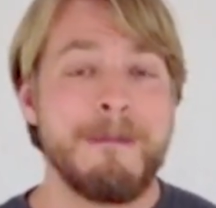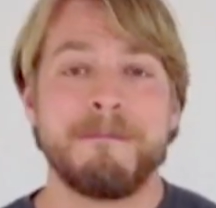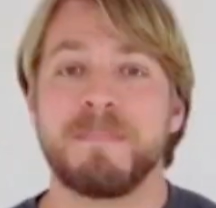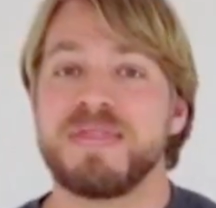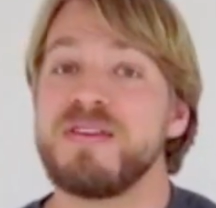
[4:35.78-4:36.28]

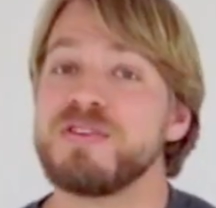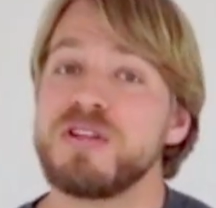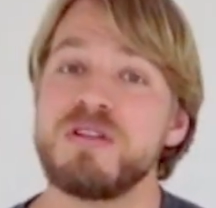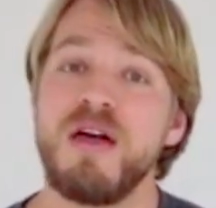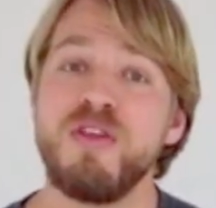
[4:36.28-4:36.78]
But there's
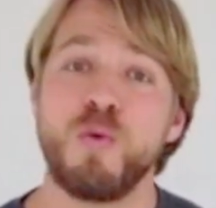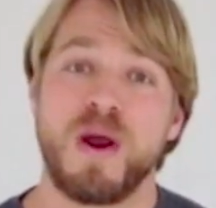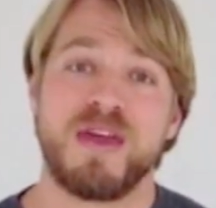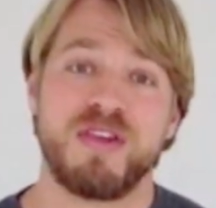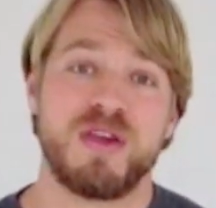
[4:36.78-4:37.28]
another
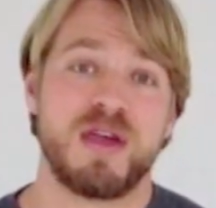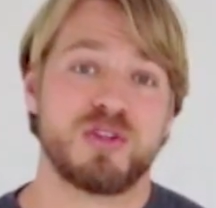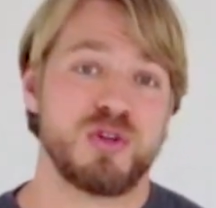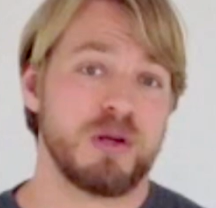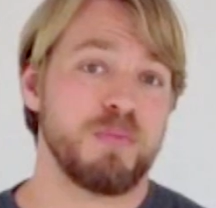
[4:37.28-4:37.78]
way that you can get
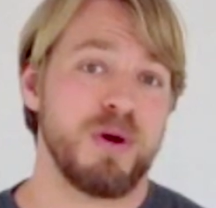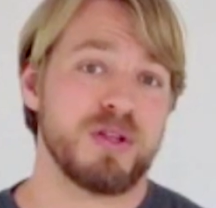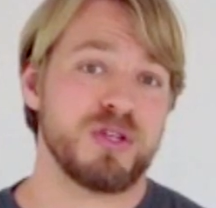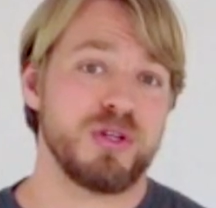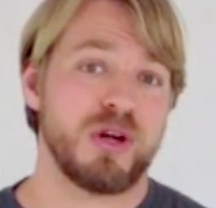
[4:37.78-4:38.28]
trigger
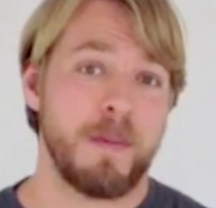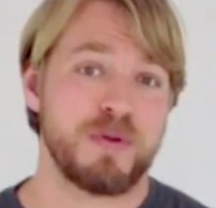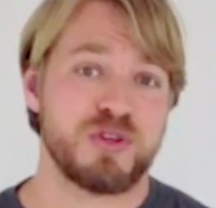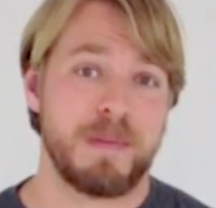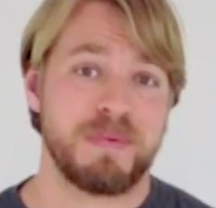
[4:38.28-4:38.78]
points in your upper
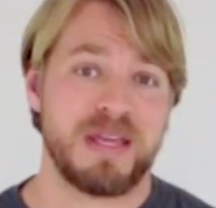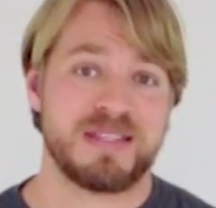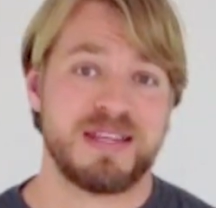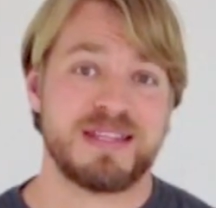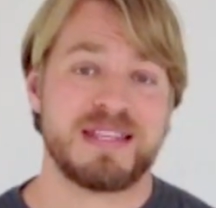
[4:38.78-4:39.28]

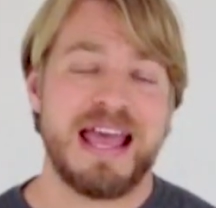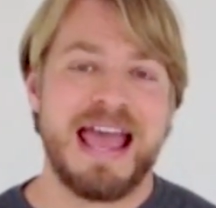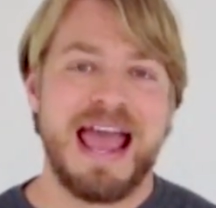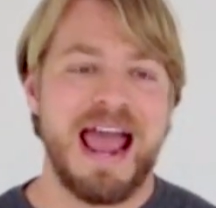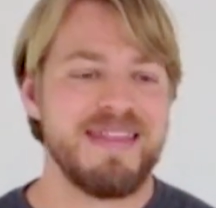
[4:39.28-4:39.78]
trapezius,
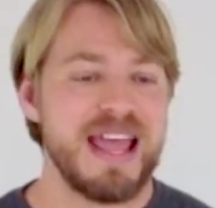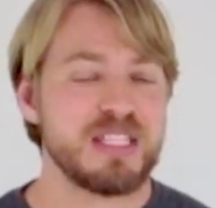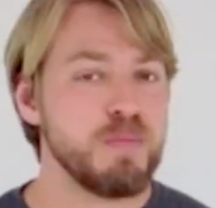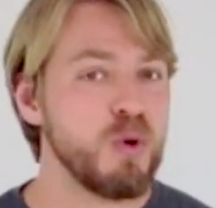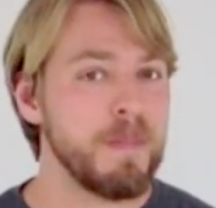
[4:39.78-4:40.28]
and
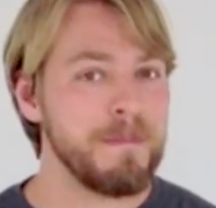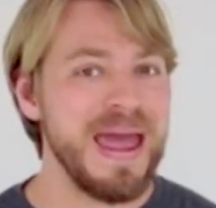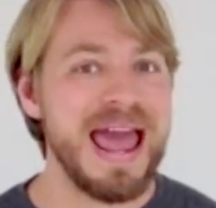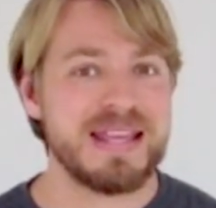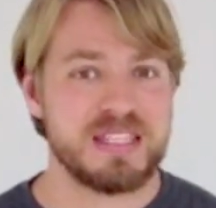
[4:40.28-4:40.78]
that's more
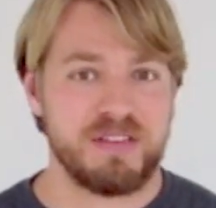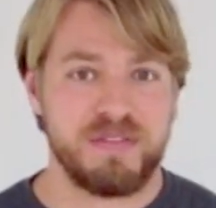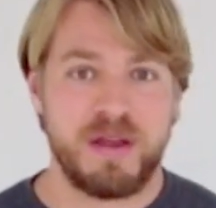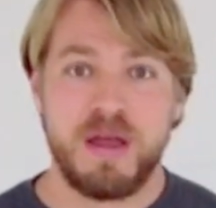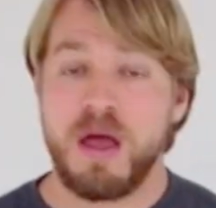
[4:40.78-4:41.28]
passive.
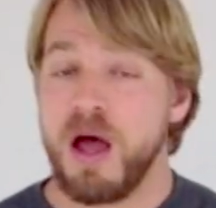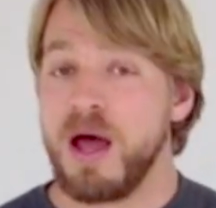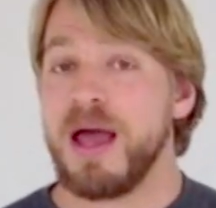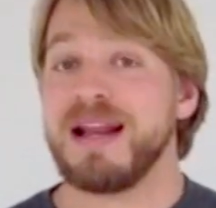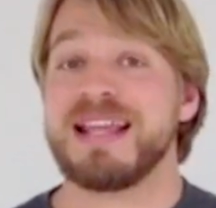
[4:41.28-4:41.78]

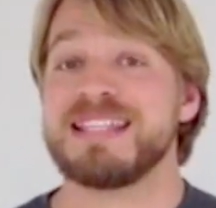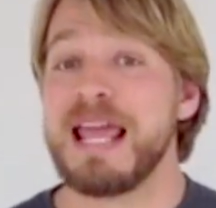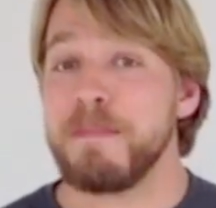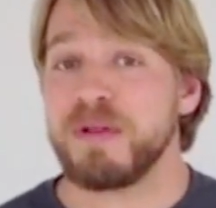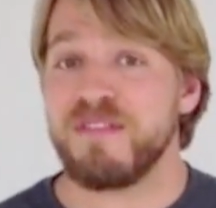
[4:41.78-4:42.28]
An
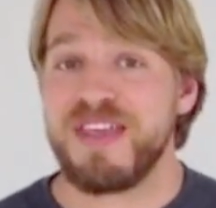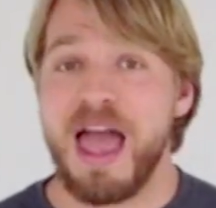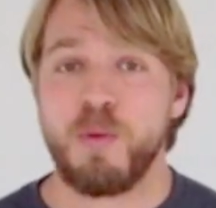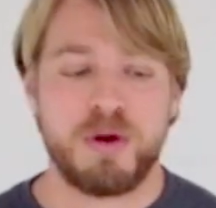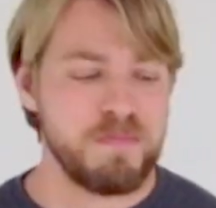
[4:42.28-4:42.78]
example of
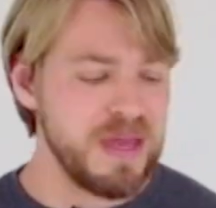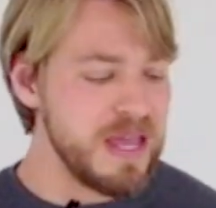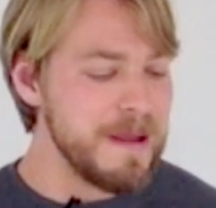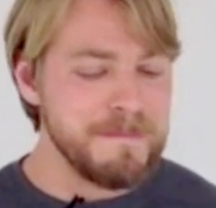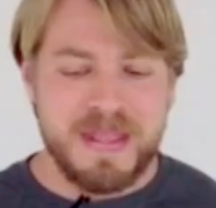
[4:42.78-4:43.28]
that would
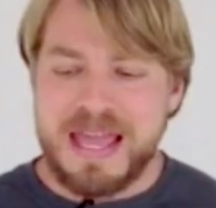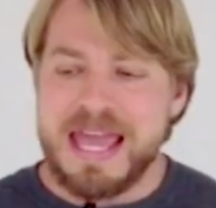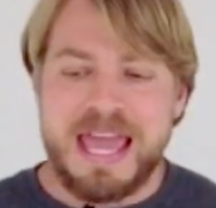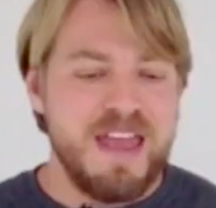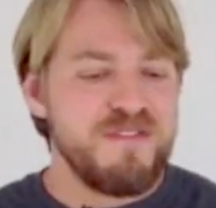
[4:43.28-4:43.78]
be
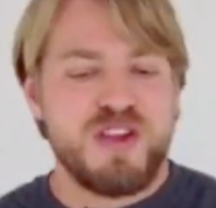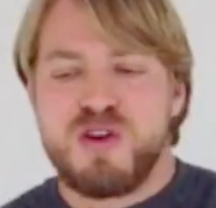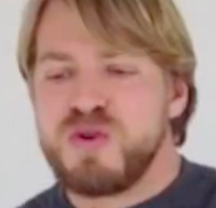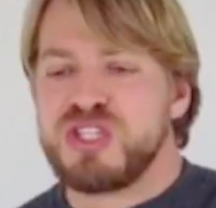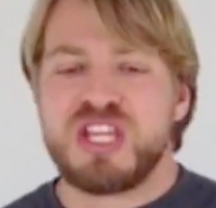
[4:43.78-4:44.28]
if
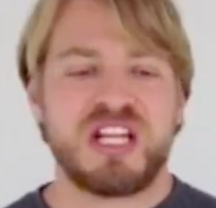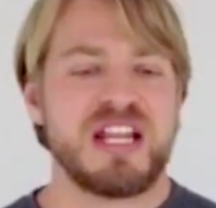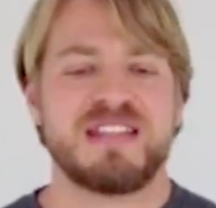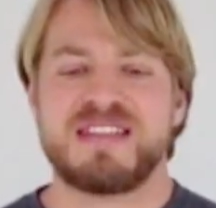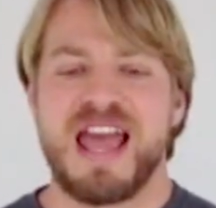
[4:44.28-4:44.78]
you sit at a
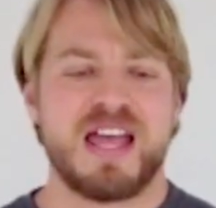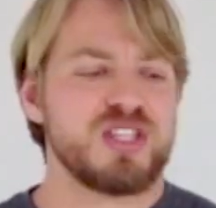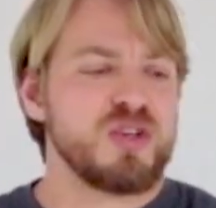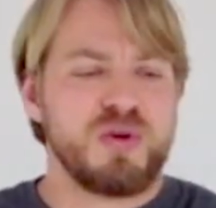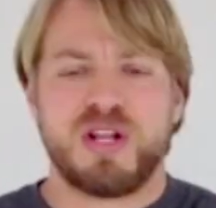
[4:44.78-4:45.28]

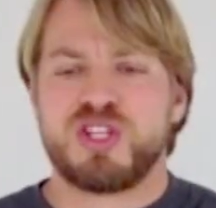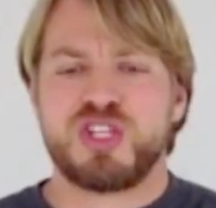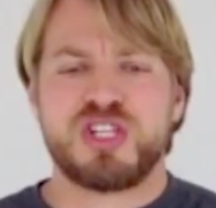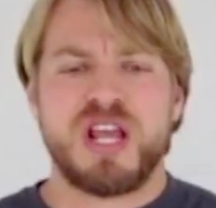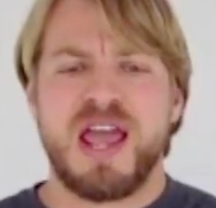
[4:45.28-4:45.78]
desk or in a
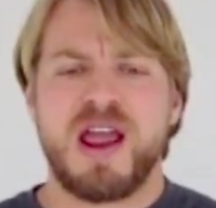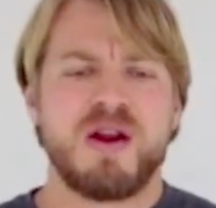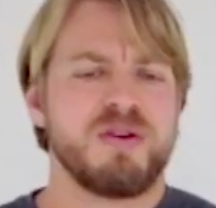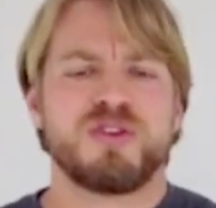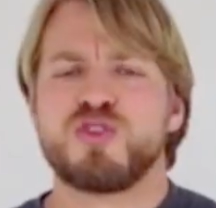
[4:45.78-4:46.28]
chair
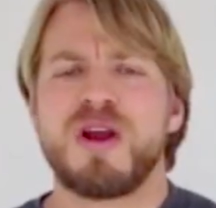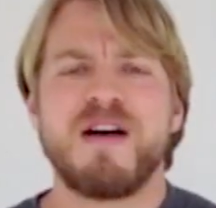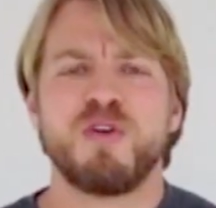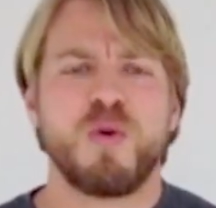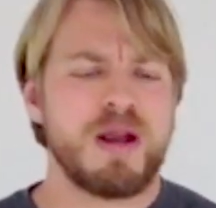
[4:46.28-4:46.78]
or
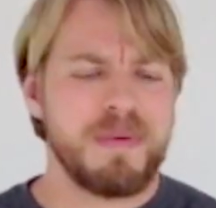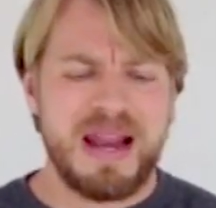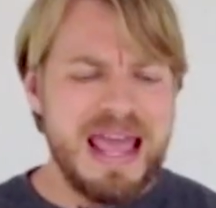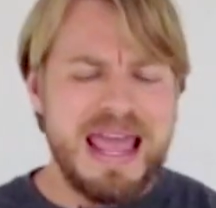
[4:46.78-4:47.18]
travel quite a bit,